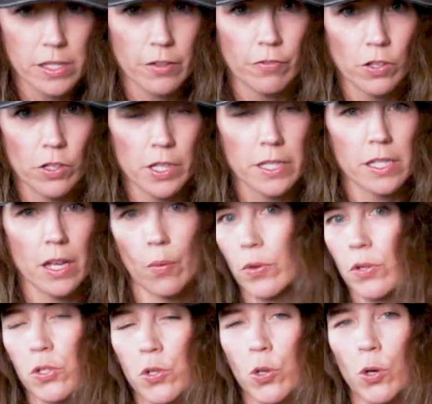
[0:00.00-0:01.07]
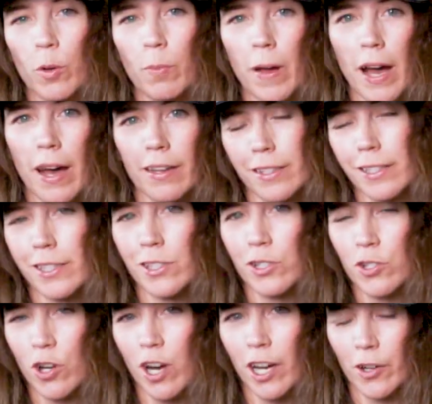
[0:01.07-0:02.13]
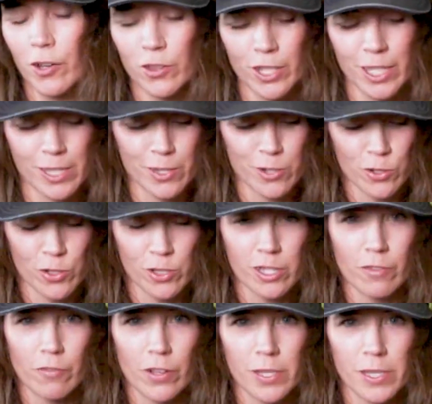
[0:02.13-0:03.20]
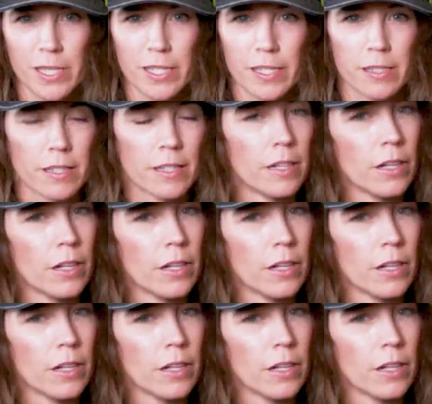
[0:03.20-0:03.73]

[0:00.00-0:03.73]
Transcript: a few things I wanted to talk about in trying on these shoes, and the first thing is,